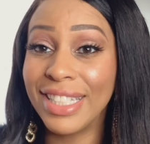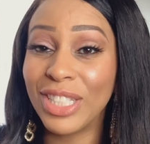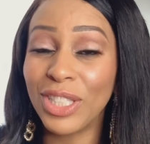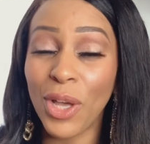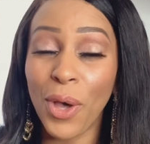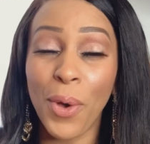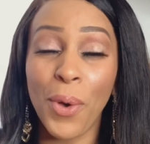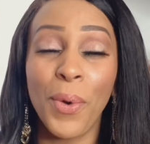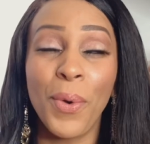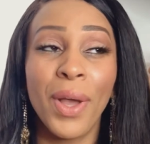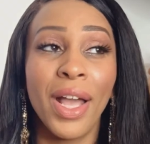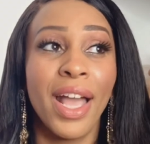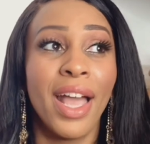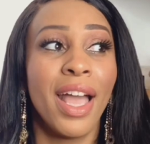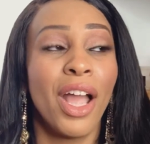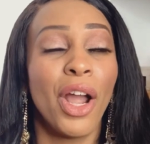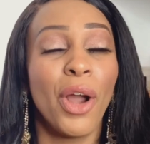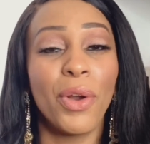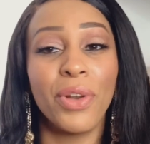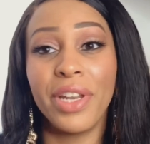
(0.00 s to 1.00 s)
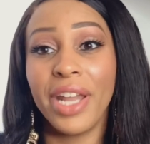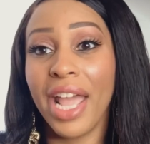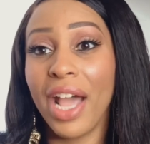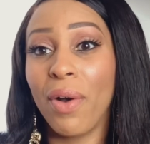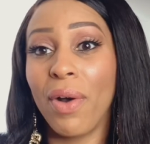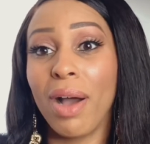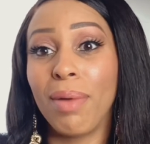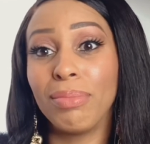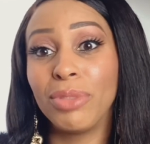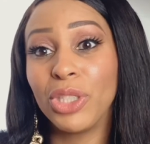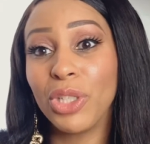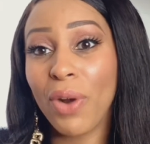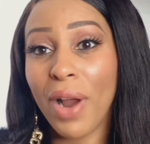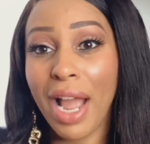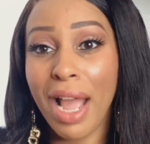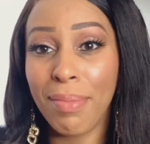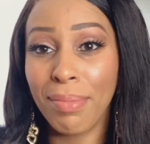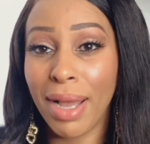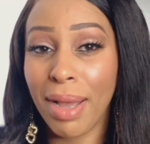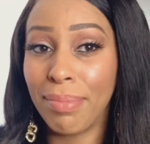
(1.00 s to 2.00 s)
So now I'm
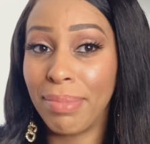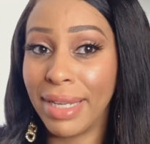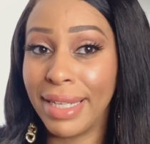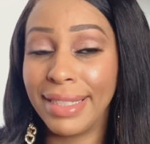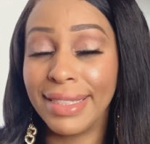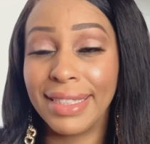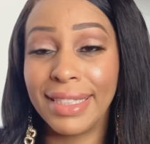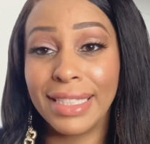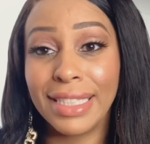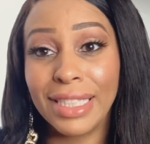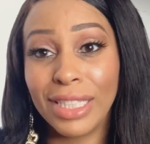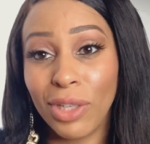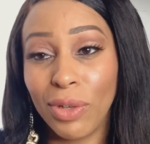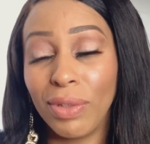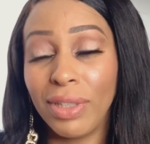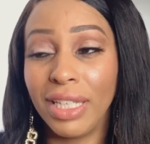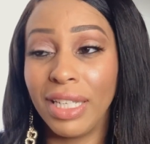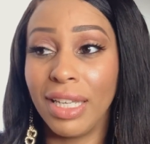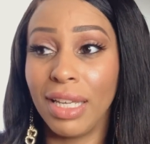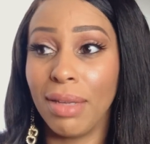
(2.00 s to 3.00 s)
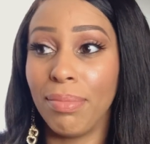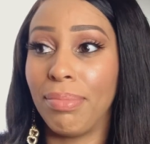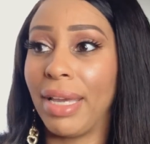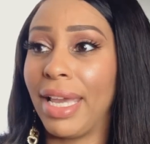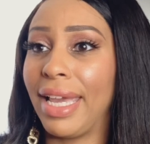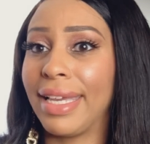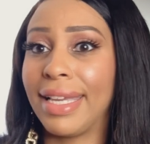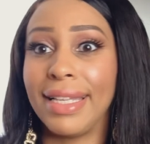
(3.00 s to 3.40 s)
trying my best to slowly get back.